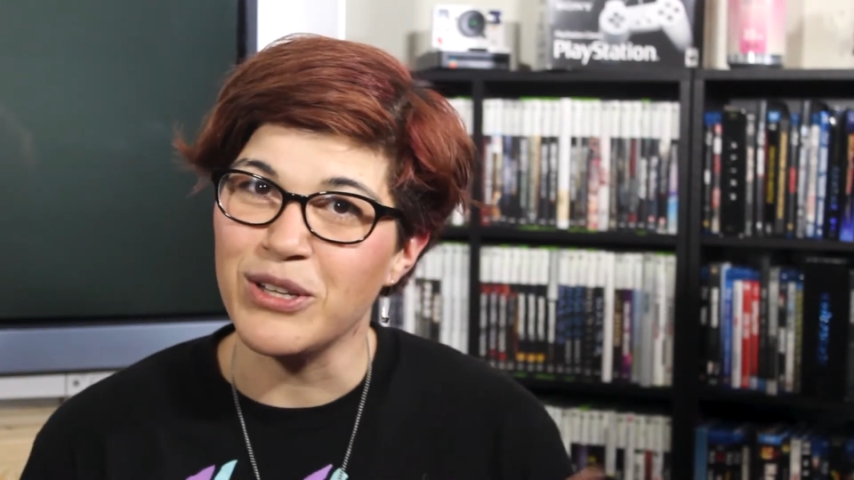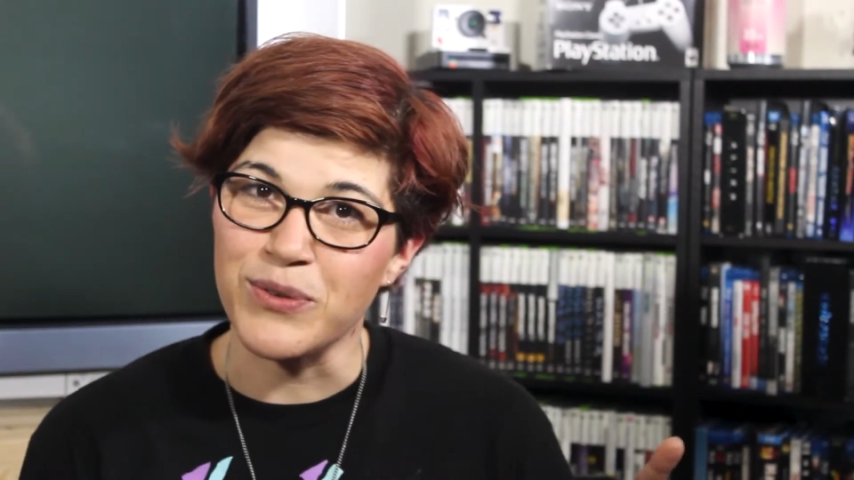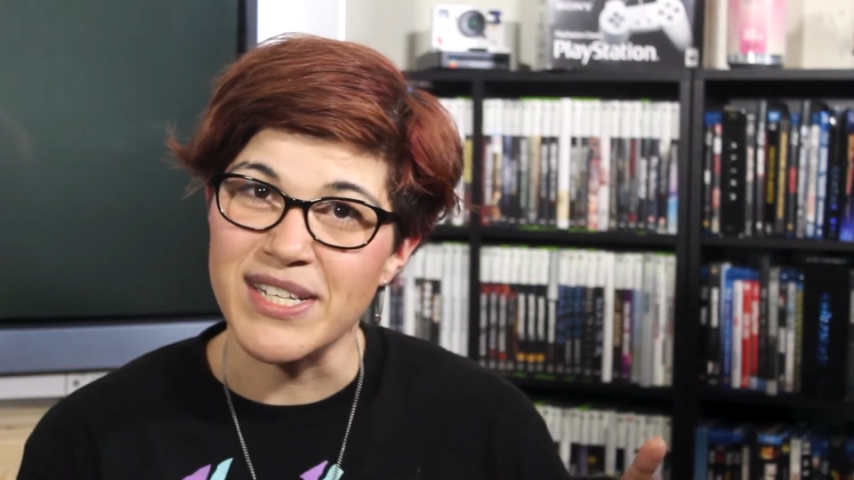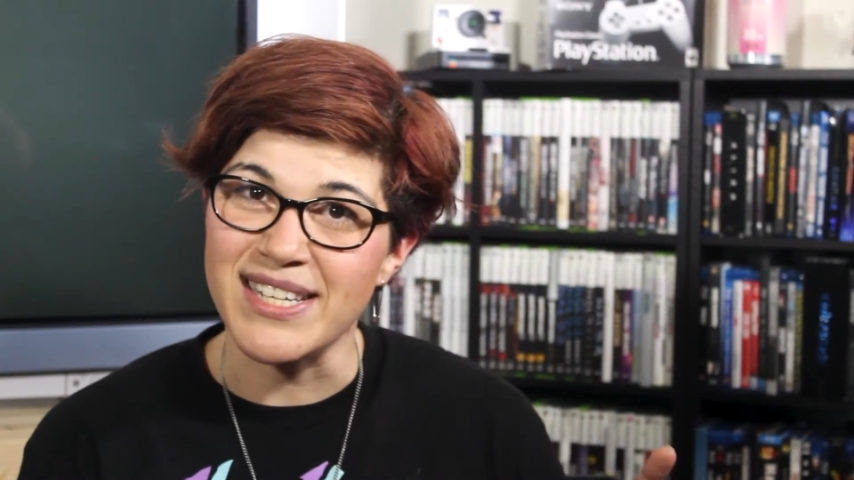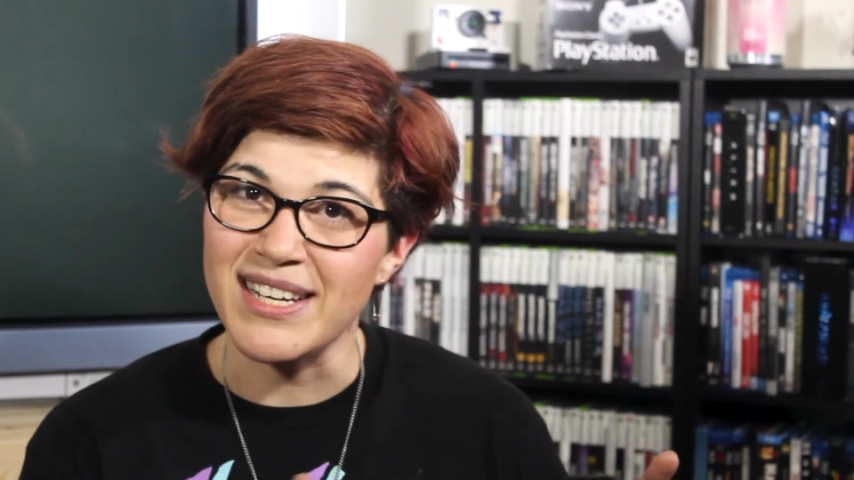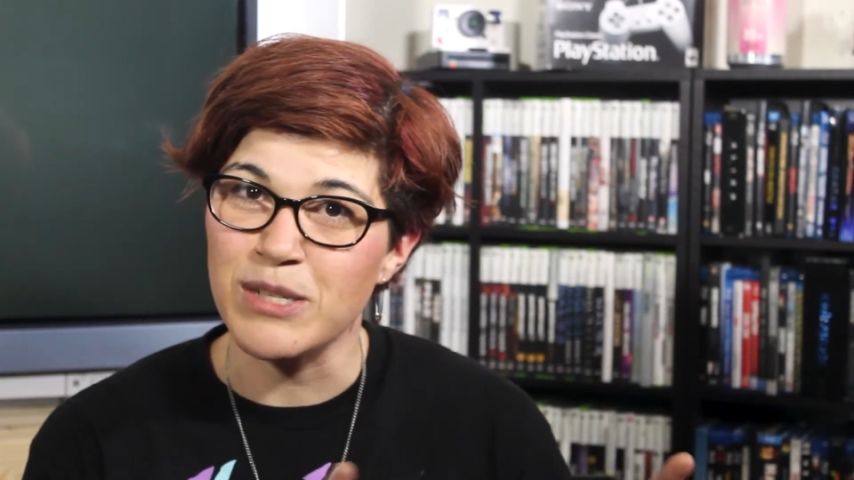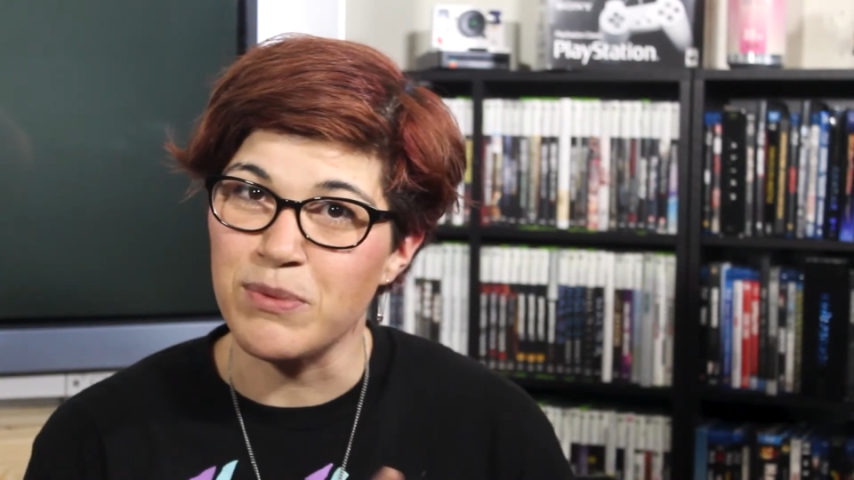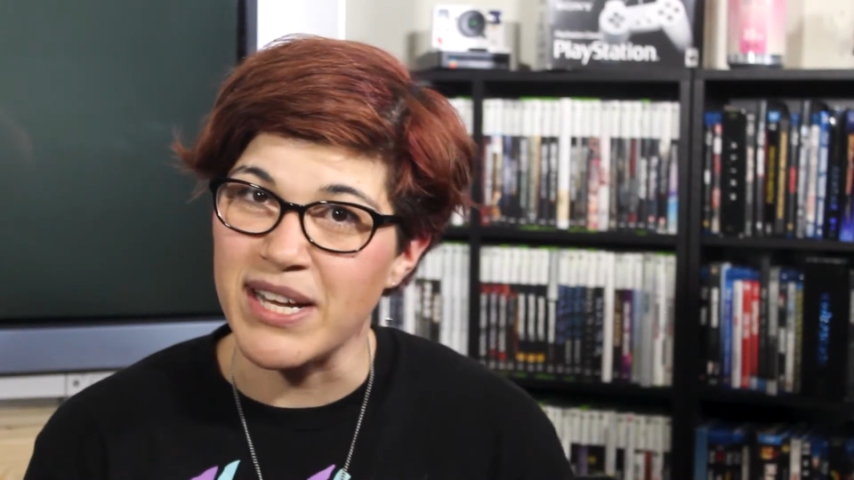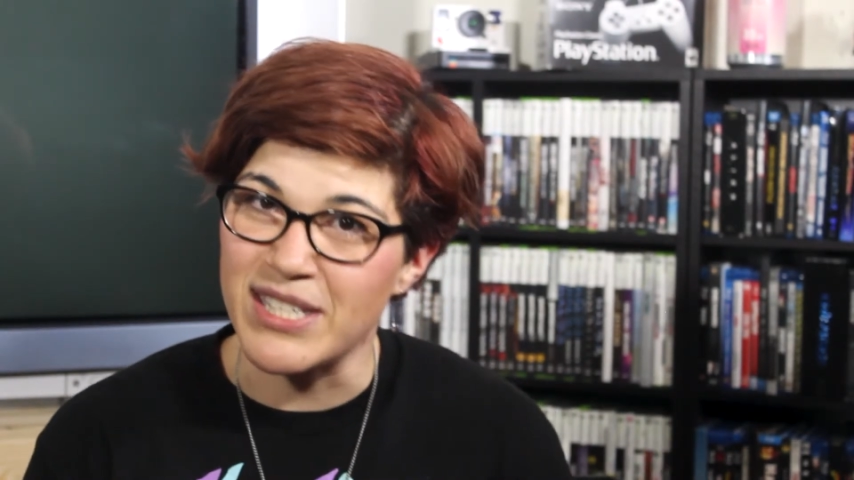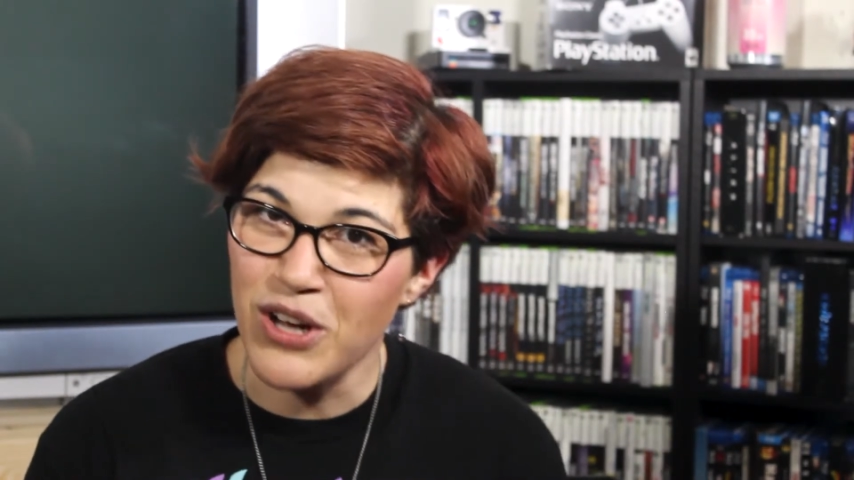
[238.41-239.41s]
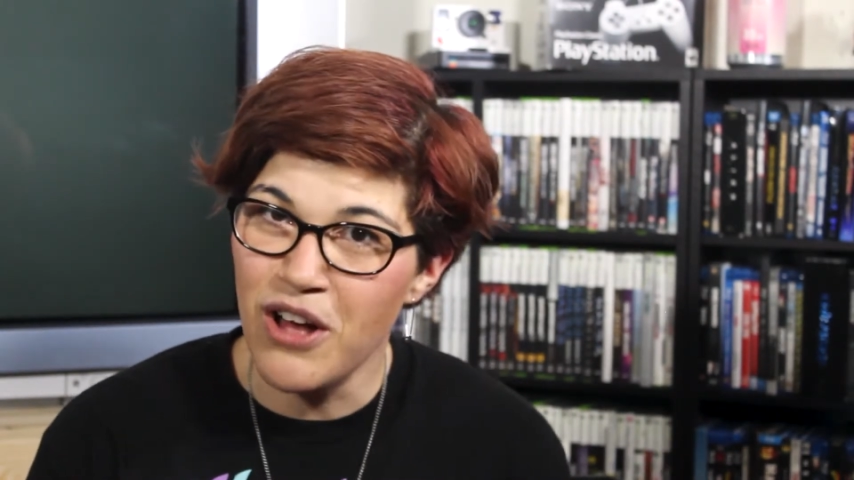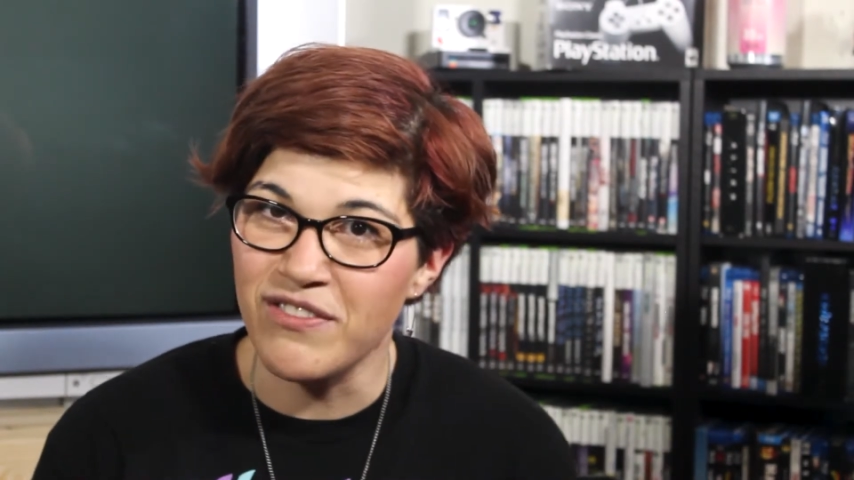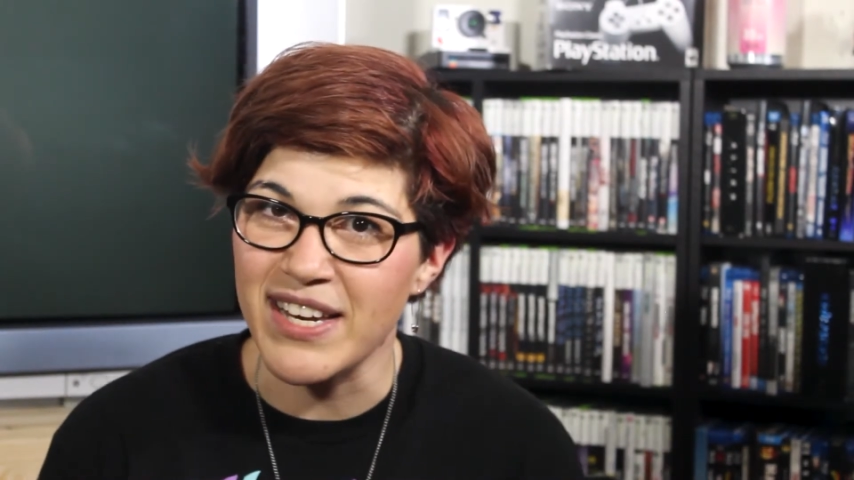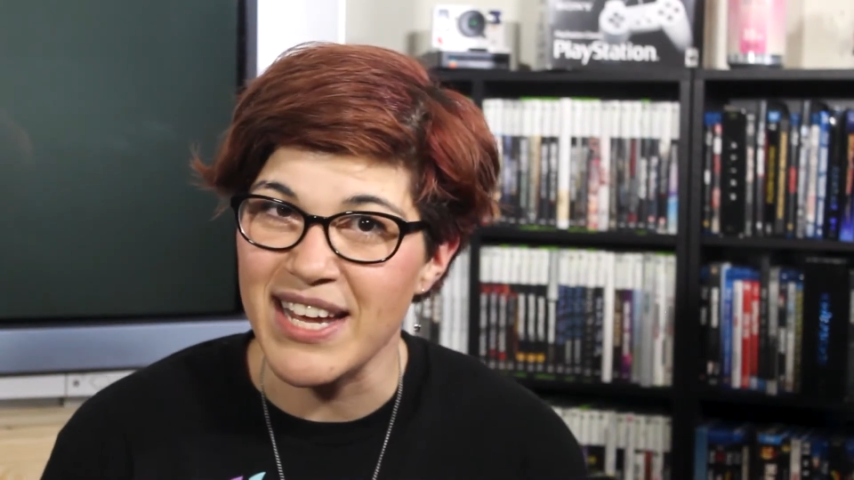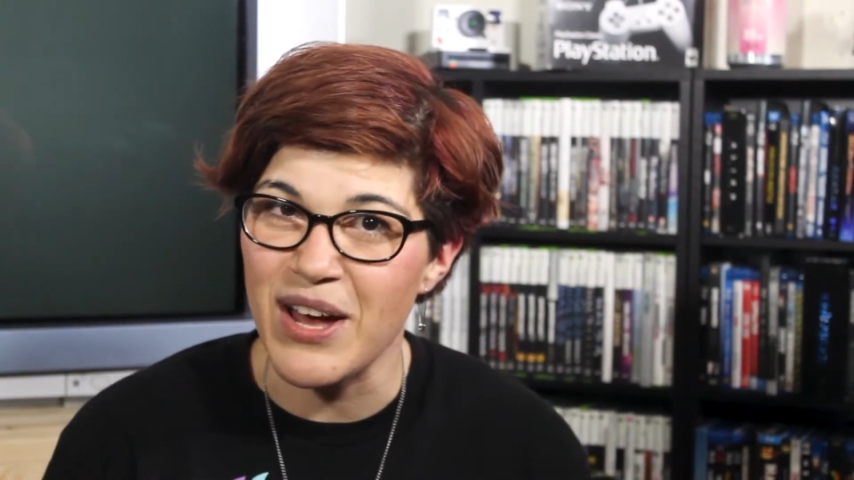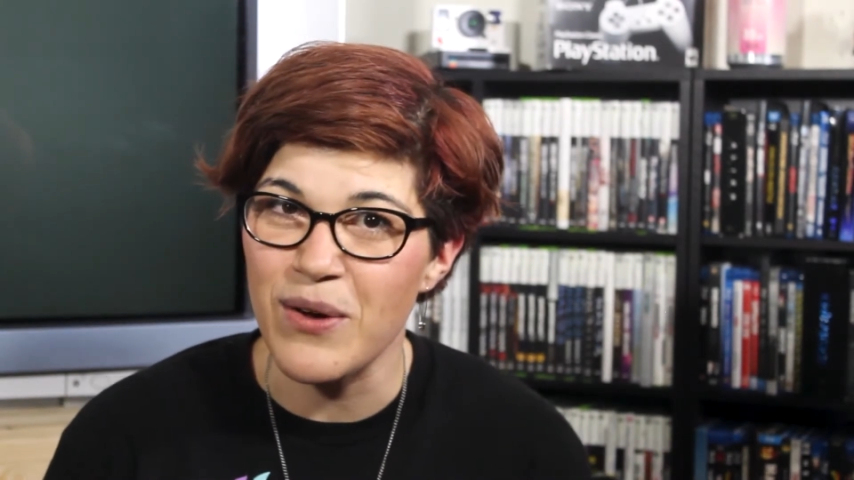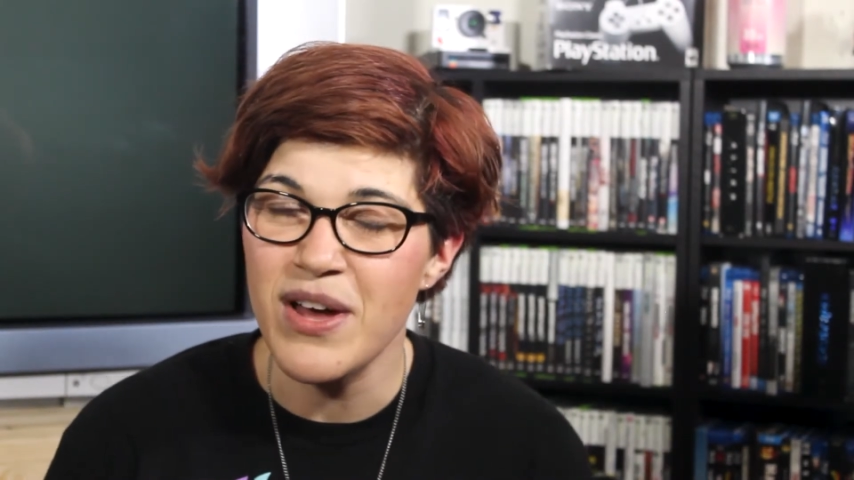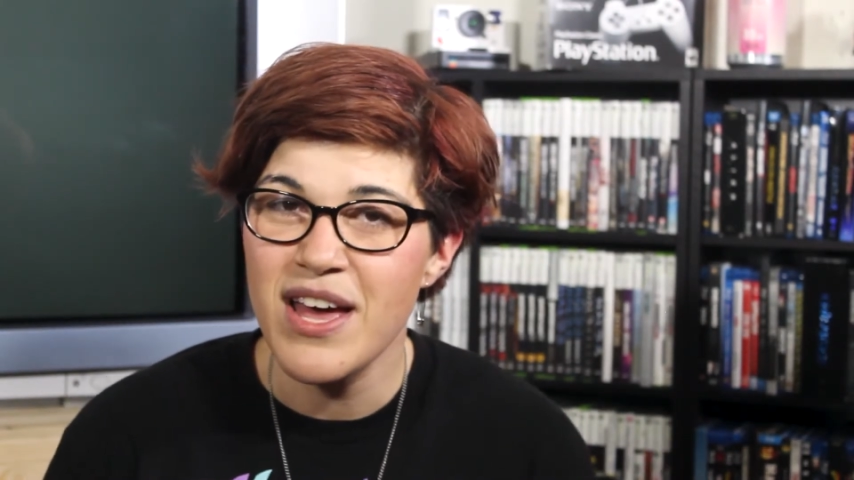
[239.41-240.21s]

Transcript: Clarissa Explains It All video,